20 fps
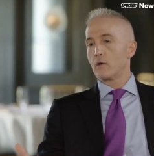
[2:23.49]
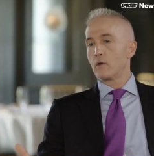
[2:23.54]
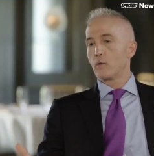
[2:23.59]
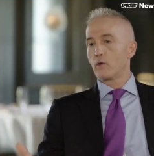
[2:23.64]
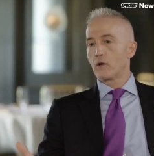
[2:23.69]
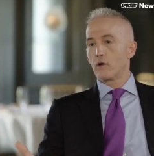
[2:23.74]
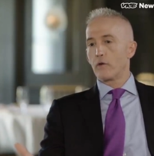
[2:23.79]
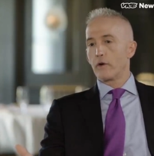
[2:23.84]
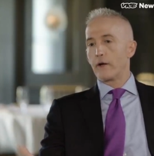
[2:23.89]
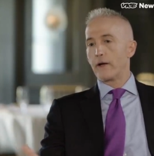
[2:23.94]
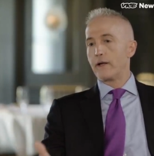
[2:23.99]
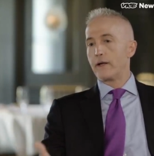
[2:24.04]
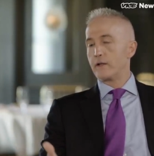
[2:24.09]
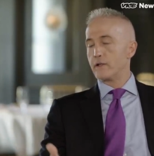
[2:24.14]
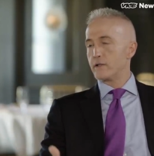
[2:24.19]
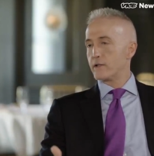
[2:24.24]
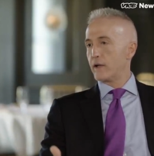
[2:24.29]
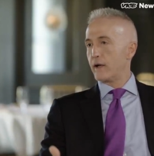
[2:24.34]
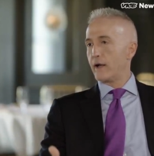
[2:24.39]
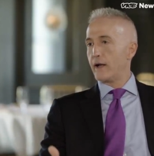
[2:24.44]
will go to
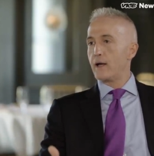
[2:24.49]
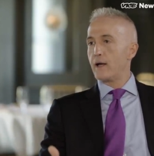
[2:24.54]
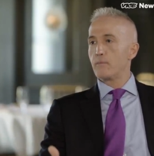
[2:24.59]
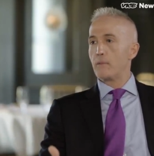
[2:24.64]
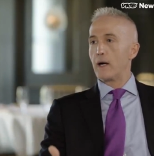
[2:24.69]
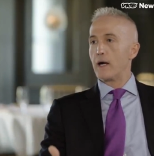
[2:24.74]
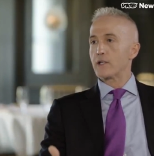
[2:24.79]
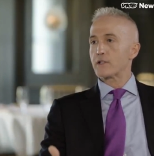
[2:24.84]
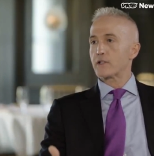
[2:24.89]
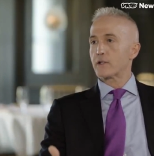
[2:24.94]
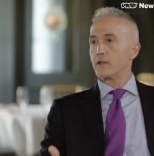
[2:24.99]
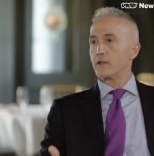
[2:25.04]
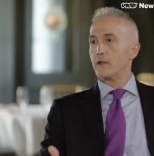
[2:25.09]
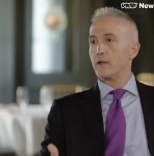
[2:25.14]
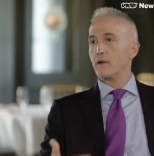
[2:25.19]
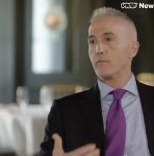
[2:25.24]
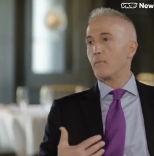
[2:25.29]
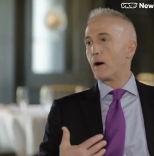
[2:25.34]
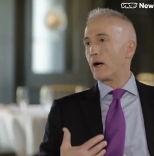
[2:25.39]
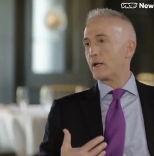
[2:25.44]
Hades in a
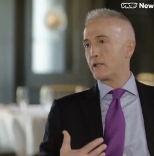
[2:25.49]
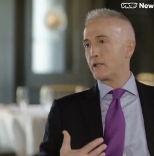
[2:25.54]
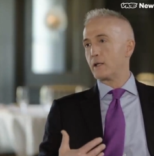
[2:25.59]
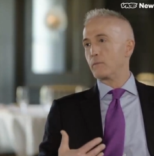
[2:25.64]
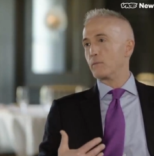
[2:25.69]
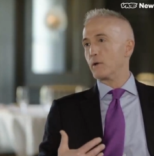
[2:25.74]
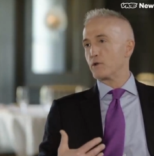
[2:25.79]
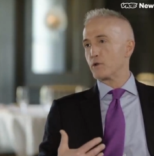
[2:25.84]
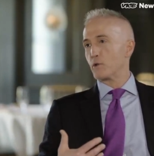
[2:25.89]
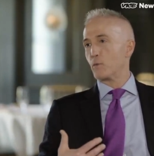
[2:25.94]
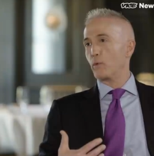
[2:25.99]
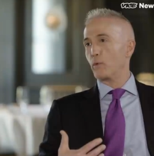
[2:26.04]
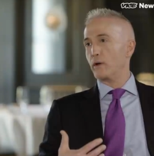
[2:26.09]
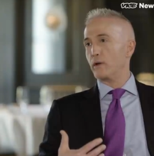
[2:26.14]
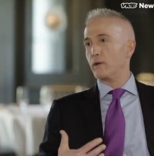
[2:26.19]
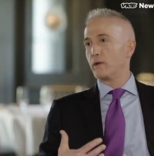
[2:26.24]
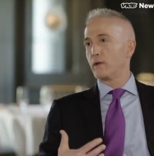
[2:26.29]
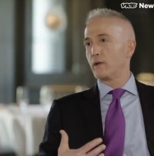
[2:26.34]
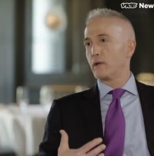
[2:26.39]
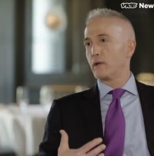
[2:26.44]
handbasket if my team doesn't win.